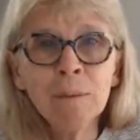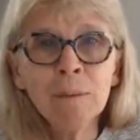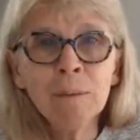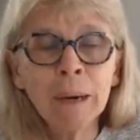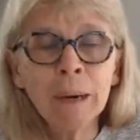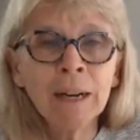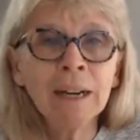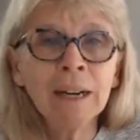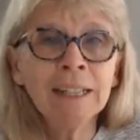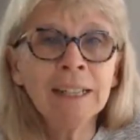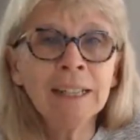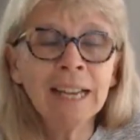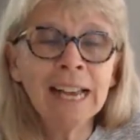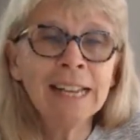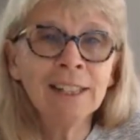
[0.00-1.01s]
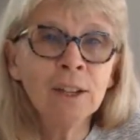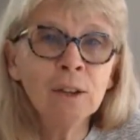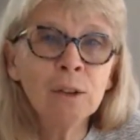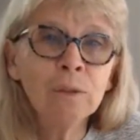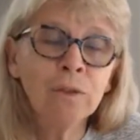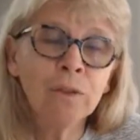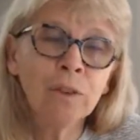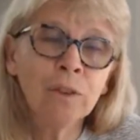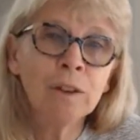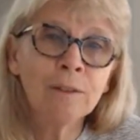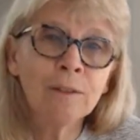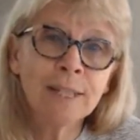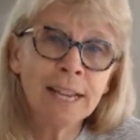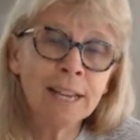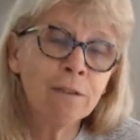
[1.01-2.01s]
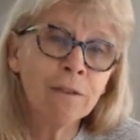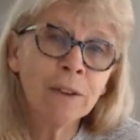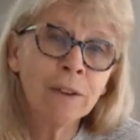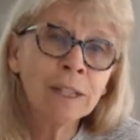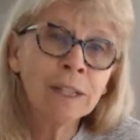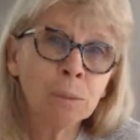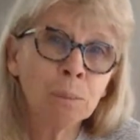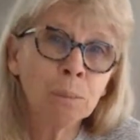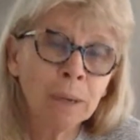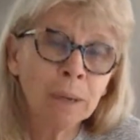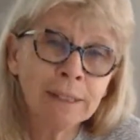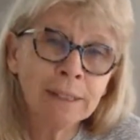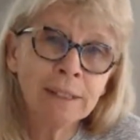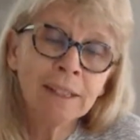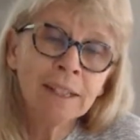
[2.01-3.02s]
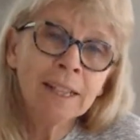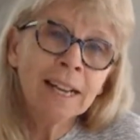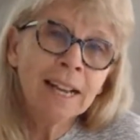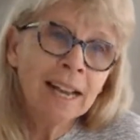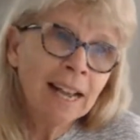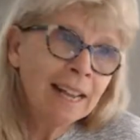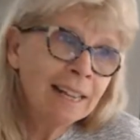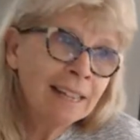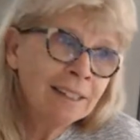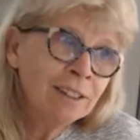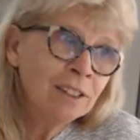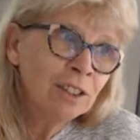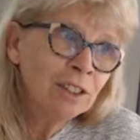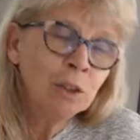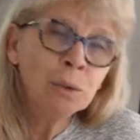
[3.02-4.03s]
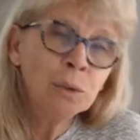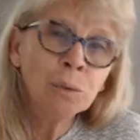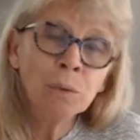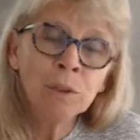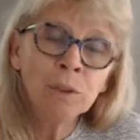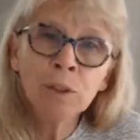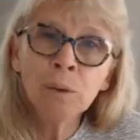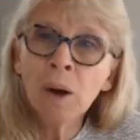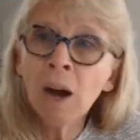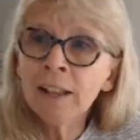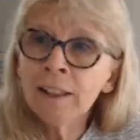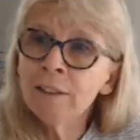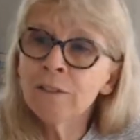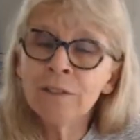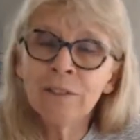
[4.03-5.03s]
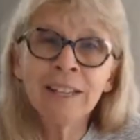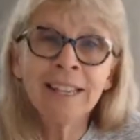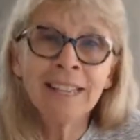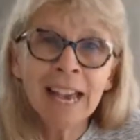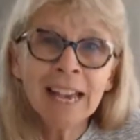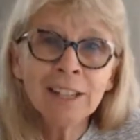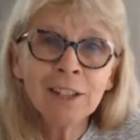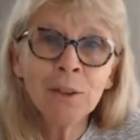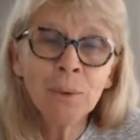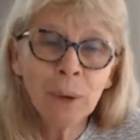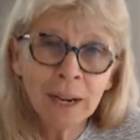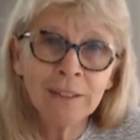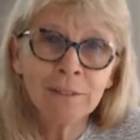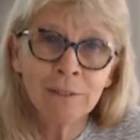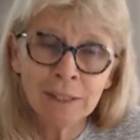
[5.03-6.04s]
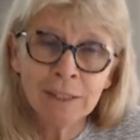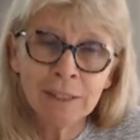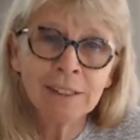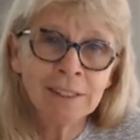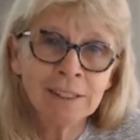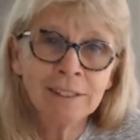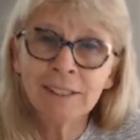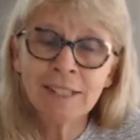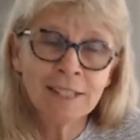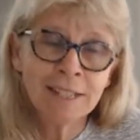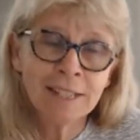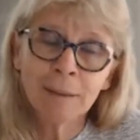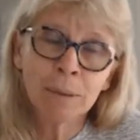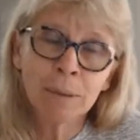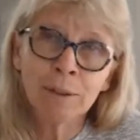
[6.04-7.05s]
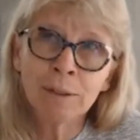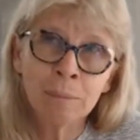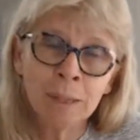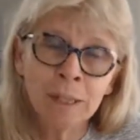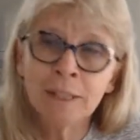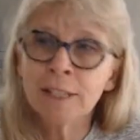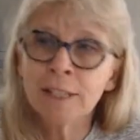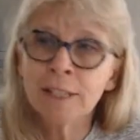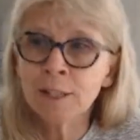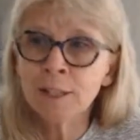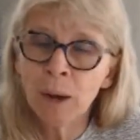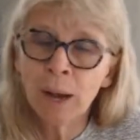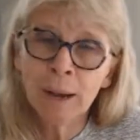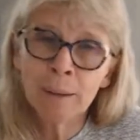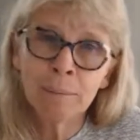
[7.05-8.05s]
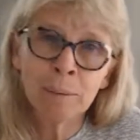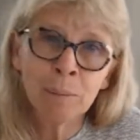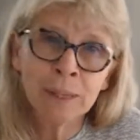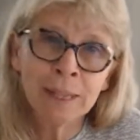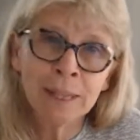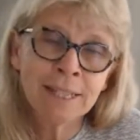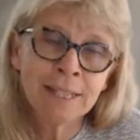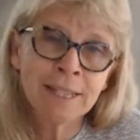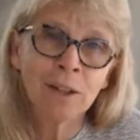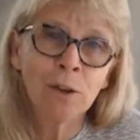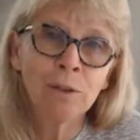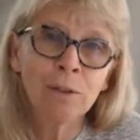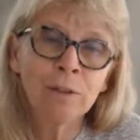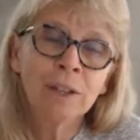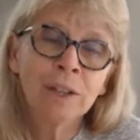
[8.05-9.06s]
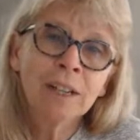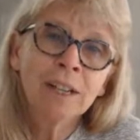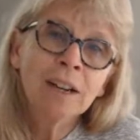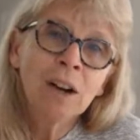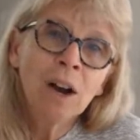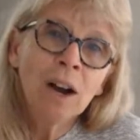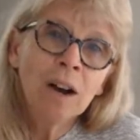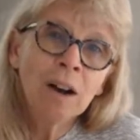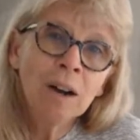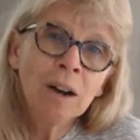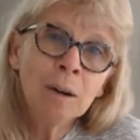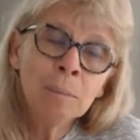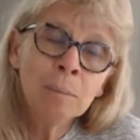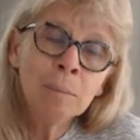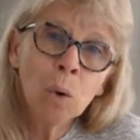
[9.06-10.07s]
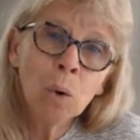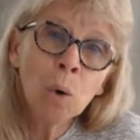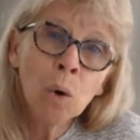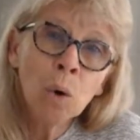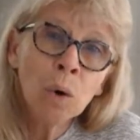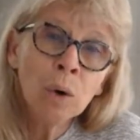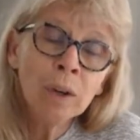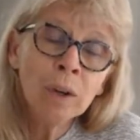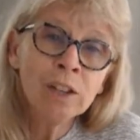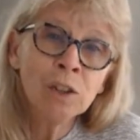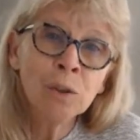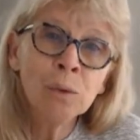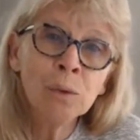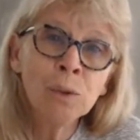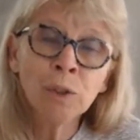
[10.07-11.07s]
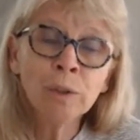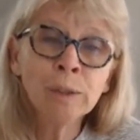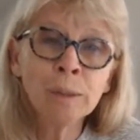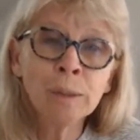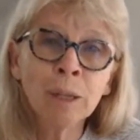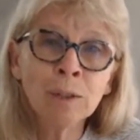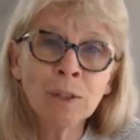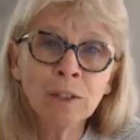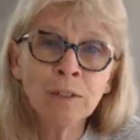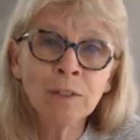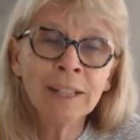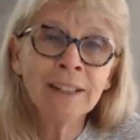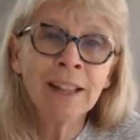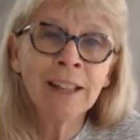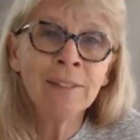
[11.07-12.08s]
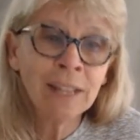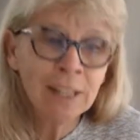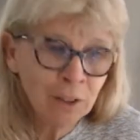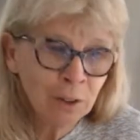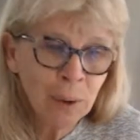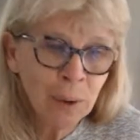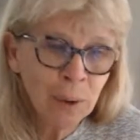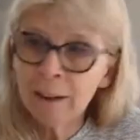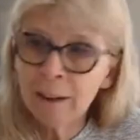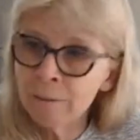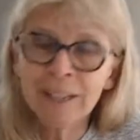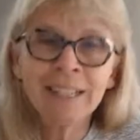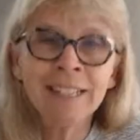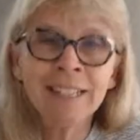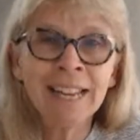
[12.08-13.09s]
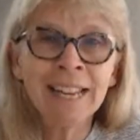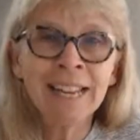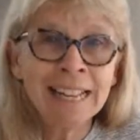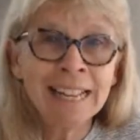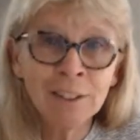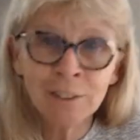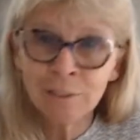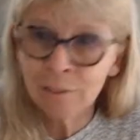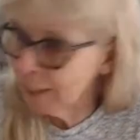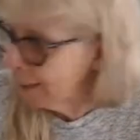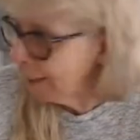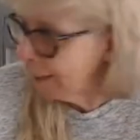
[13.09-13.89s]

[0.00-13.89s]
buy a loaf of, say, French bread, and you either forget you have it? That's happened to me. This is what happened with this loaf. Or you use most of it and then you have an end of it